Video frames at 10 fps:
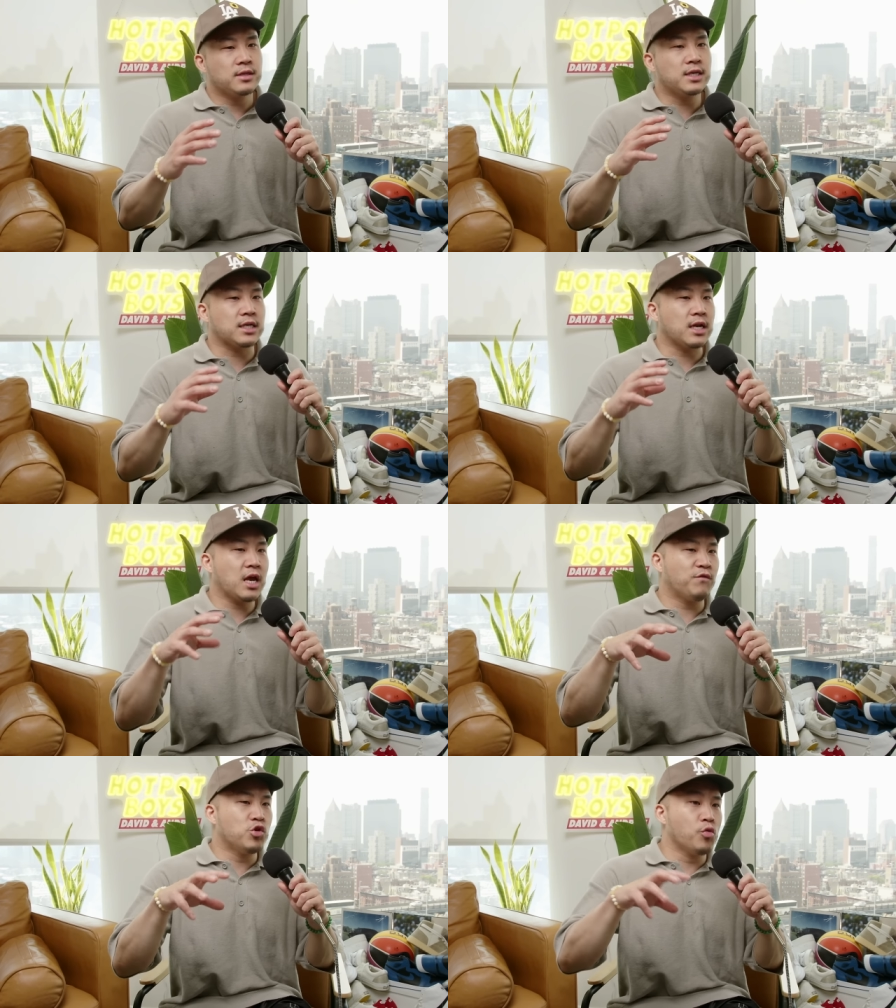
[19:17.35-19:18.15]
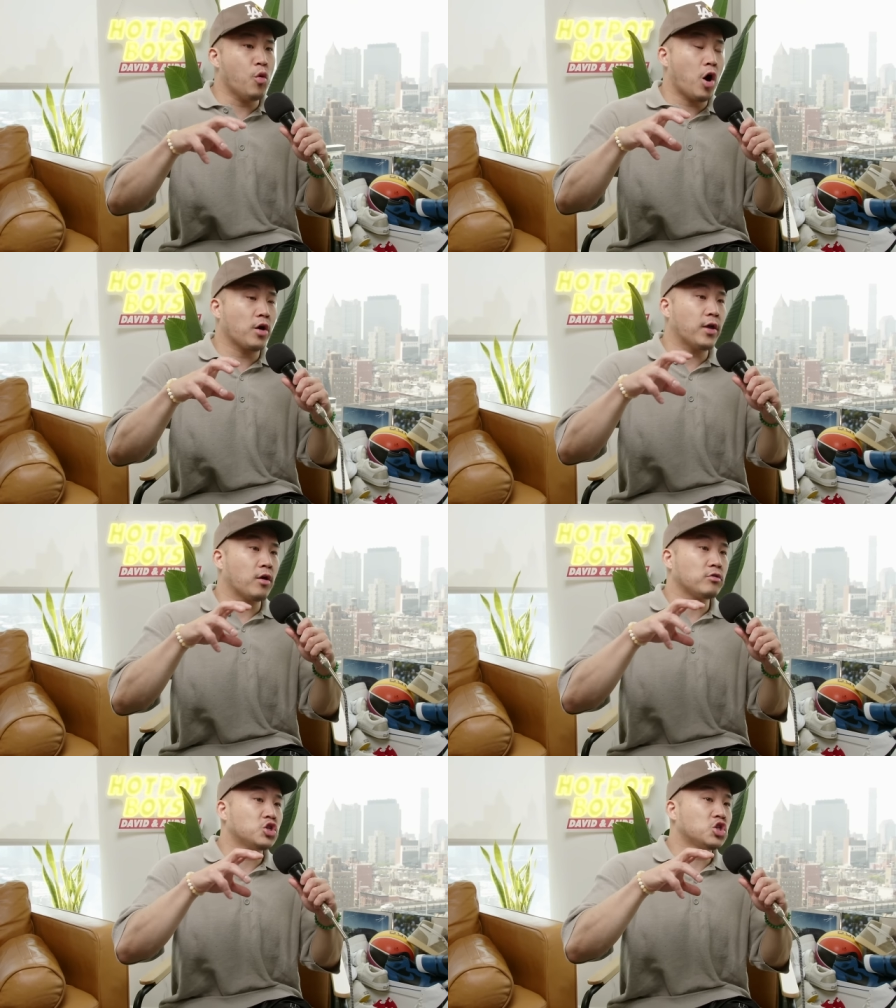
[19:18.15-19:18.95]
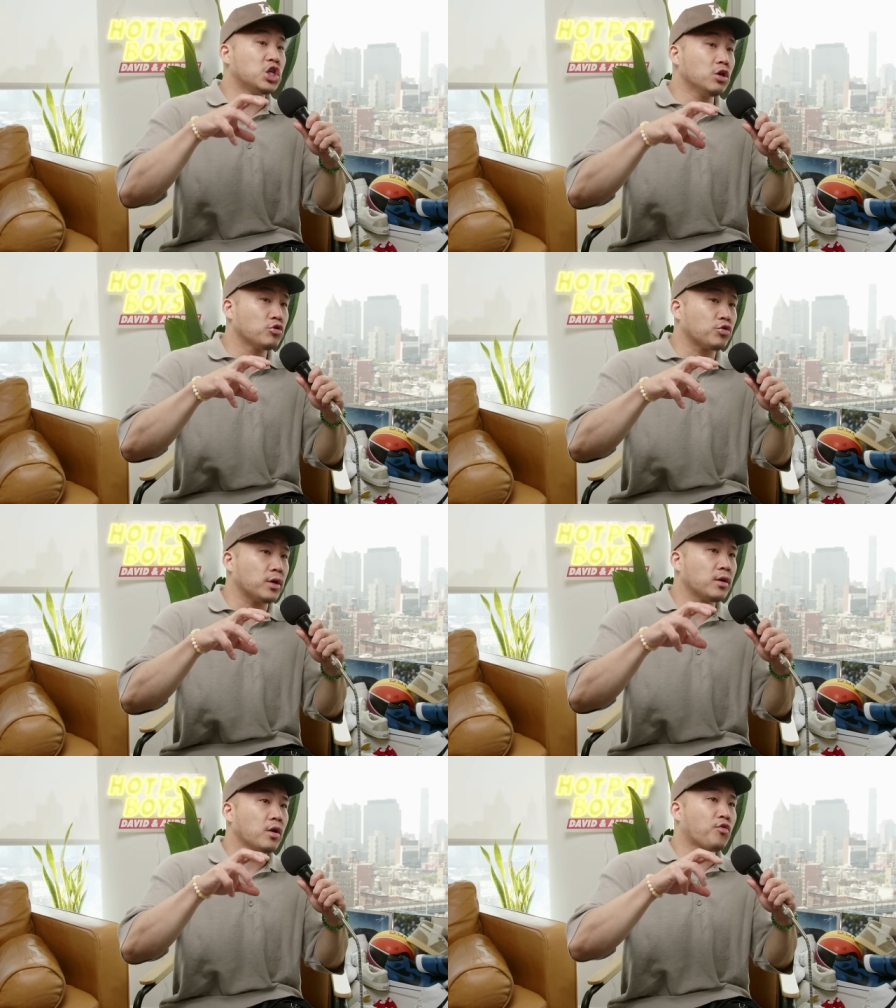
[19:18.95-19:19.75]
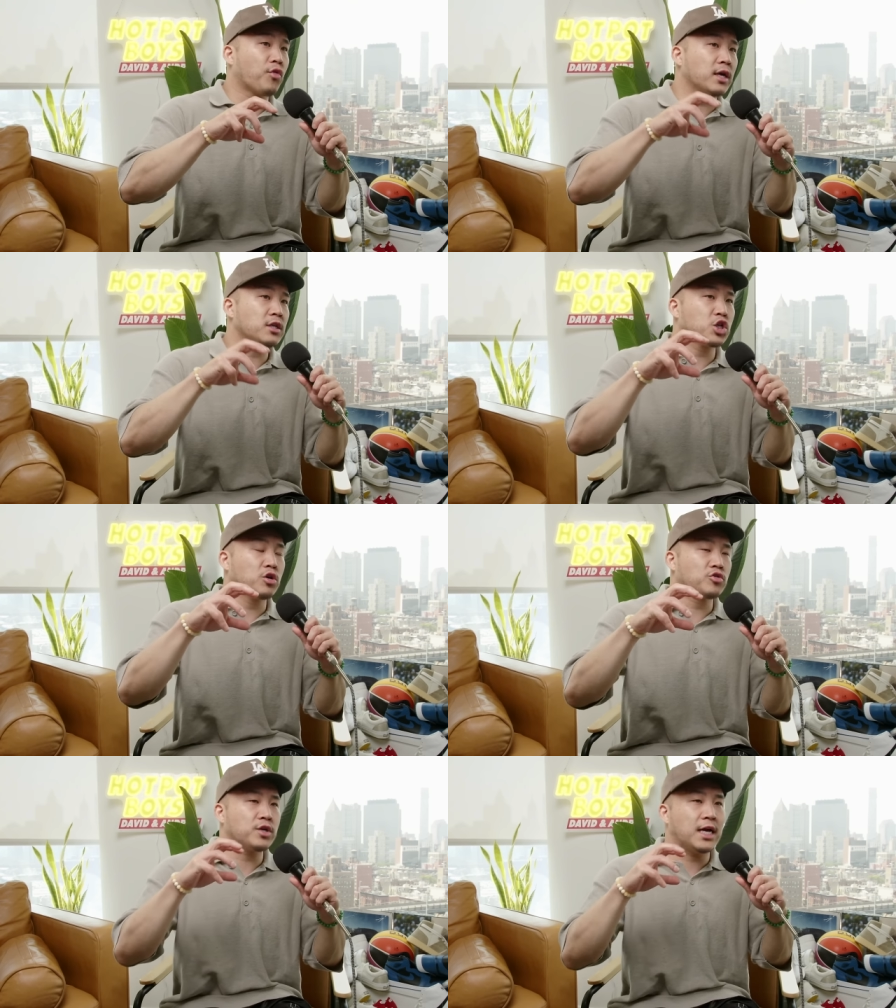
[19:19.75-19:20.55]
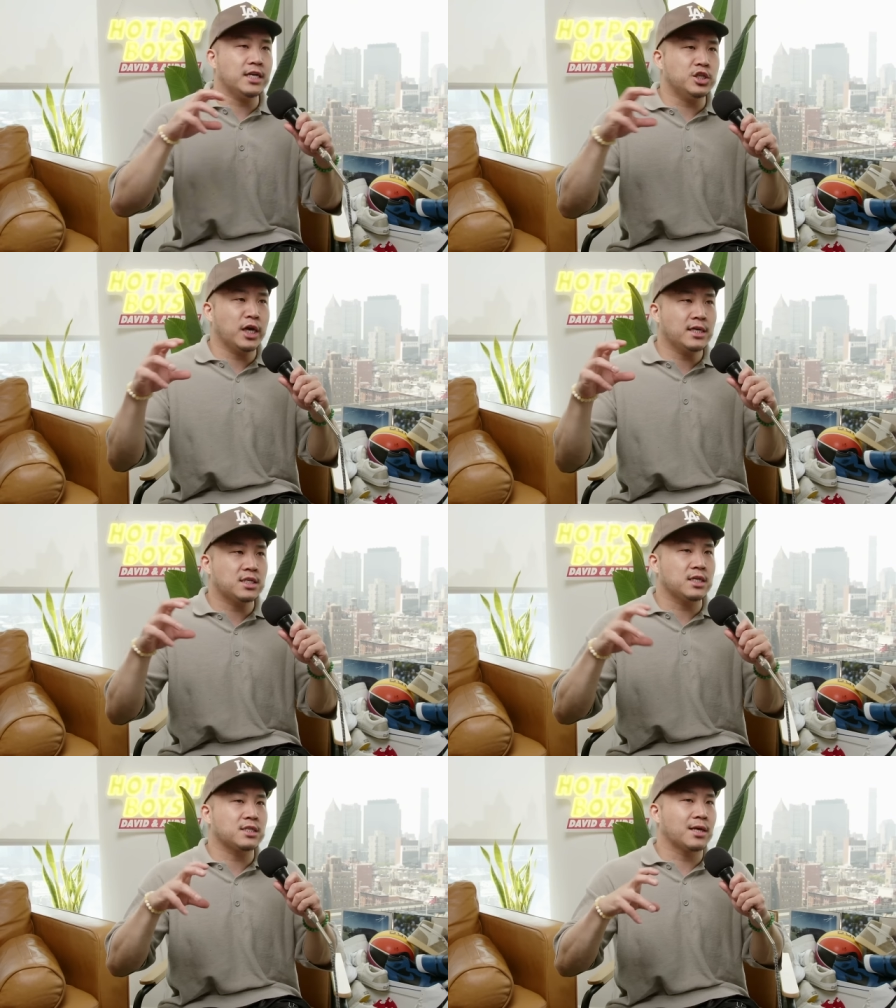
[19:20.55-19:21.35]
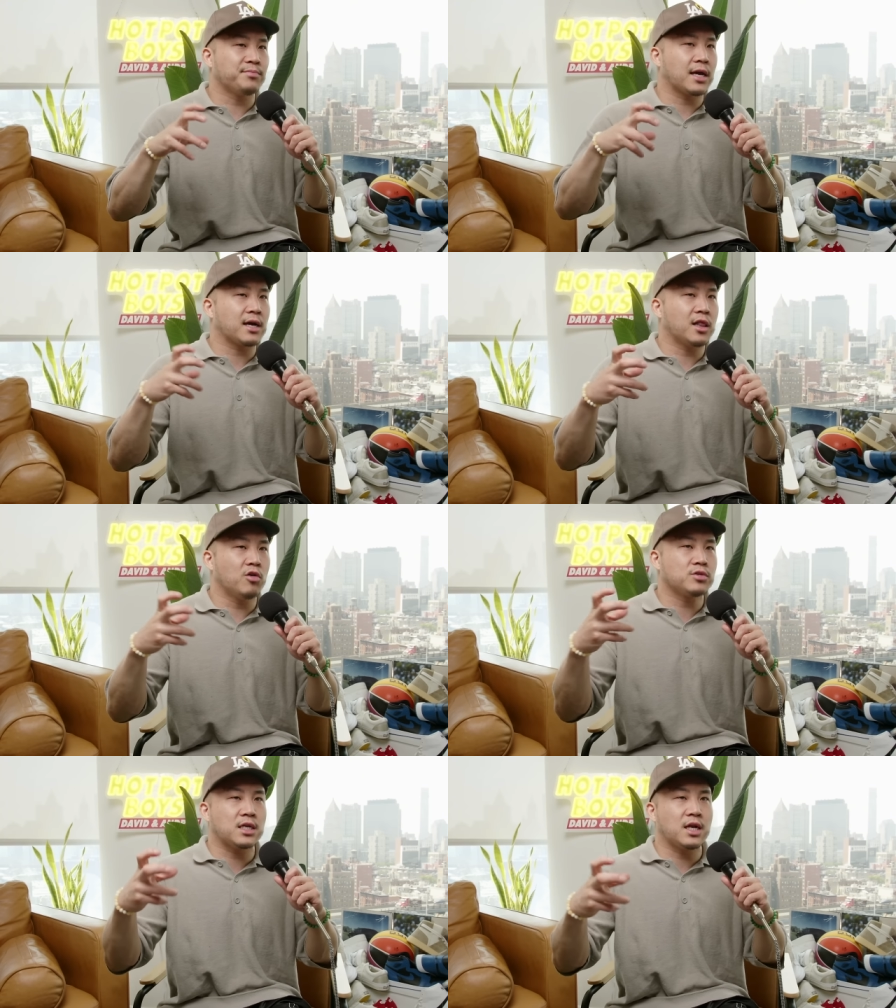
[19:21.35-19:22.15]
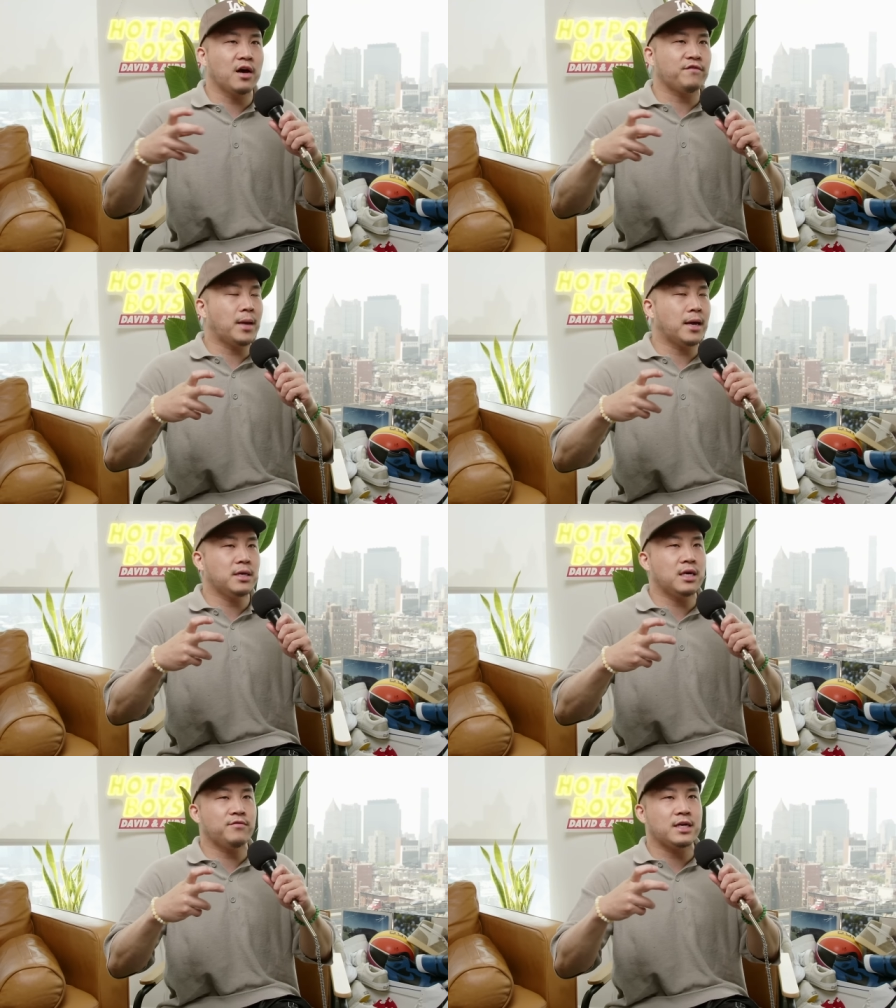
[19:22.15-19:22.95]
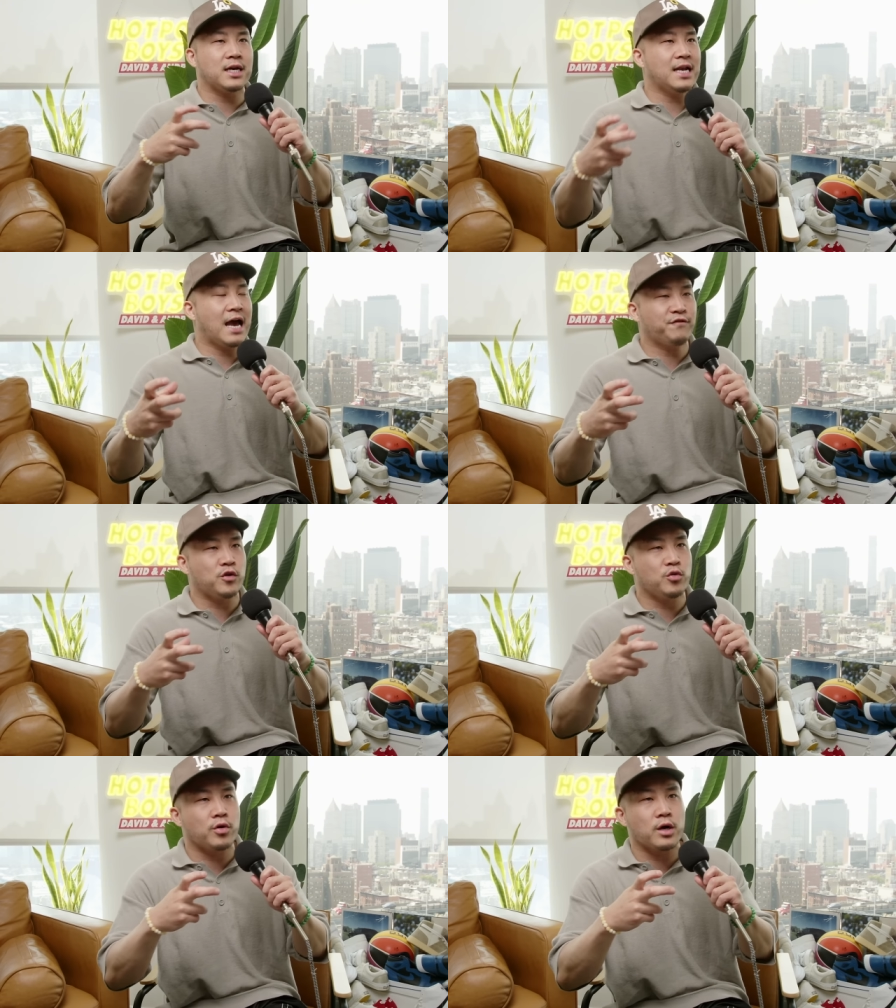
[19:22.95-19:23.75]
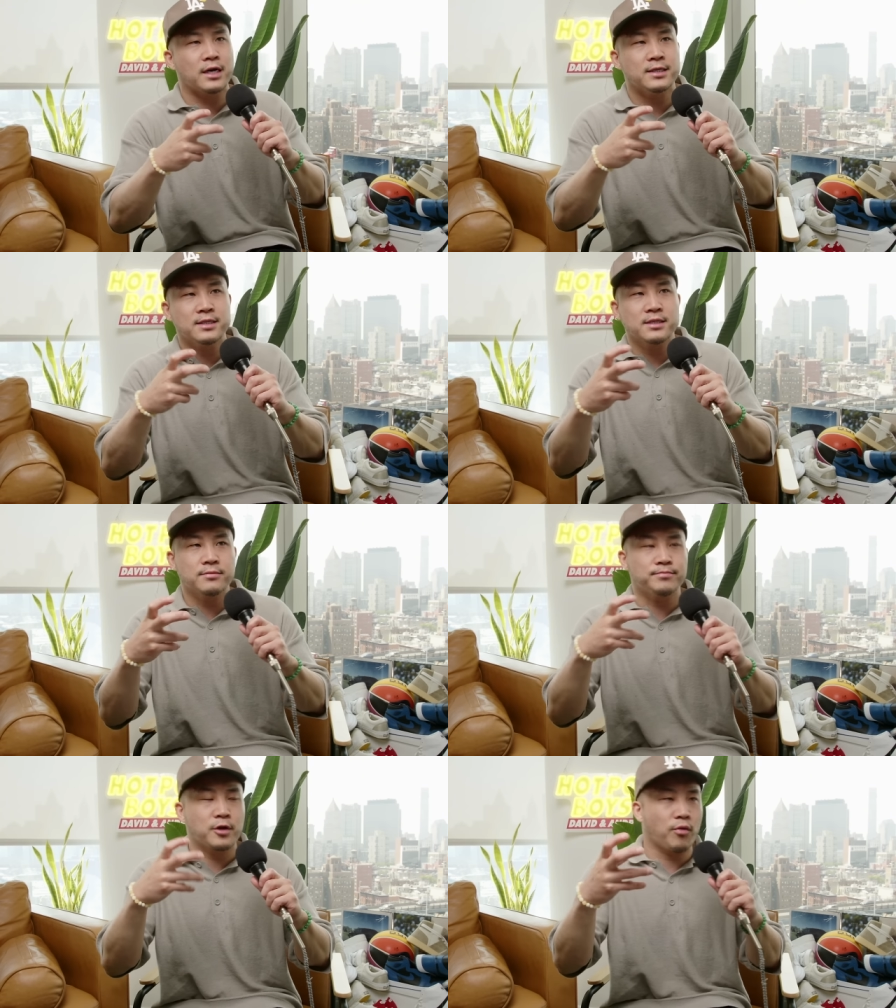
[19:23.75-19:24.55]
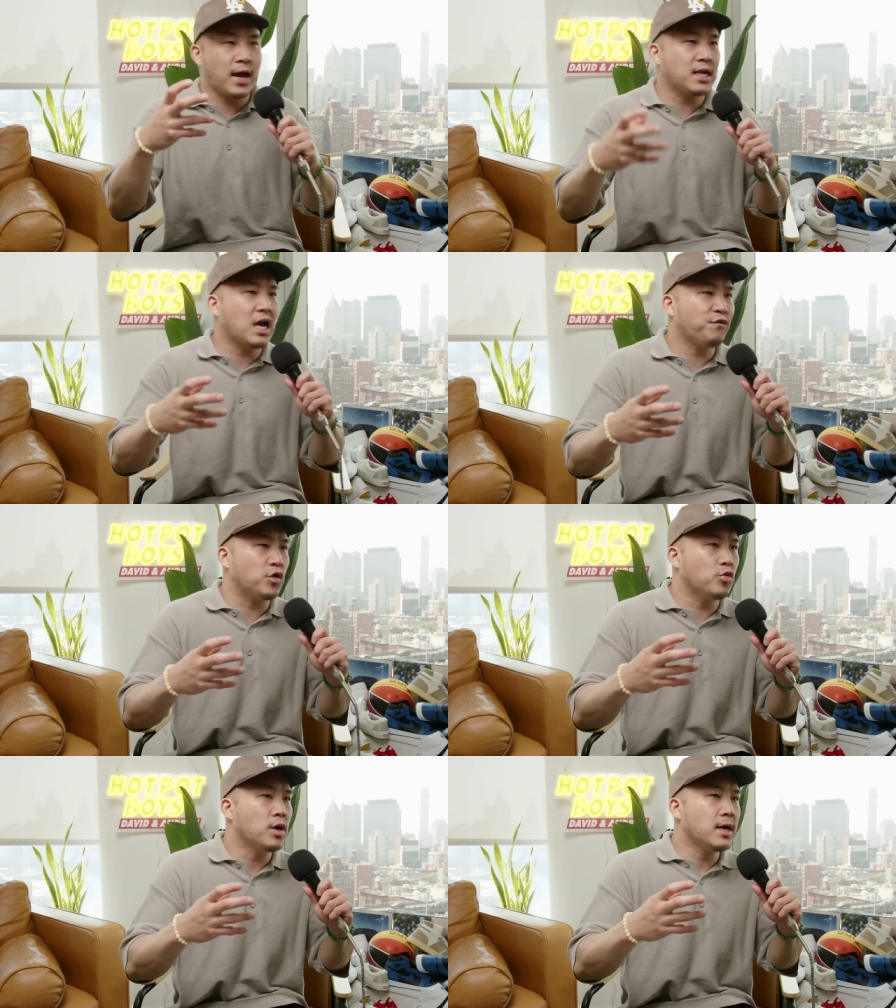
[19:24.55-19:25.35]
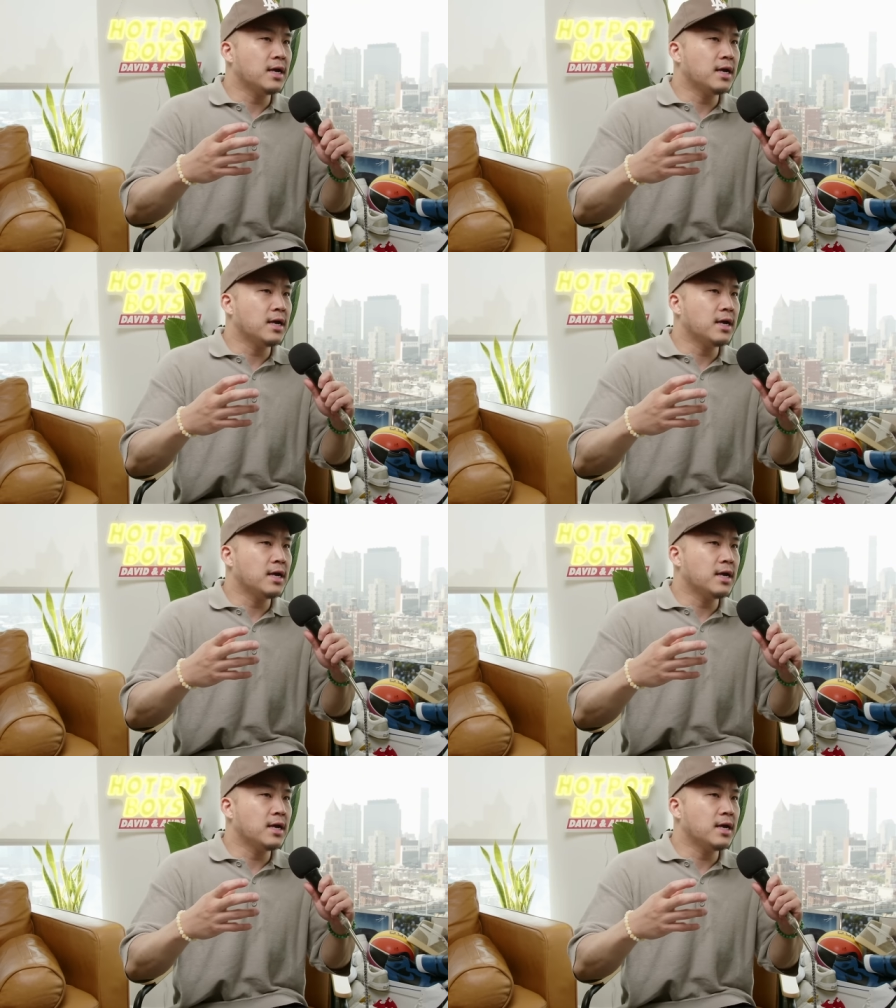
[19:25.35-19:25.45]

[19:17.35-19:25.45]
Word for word: Listen, if you are their children, grandchildren, adjacent, something close enough, maybe even a nephew or a grandnephew,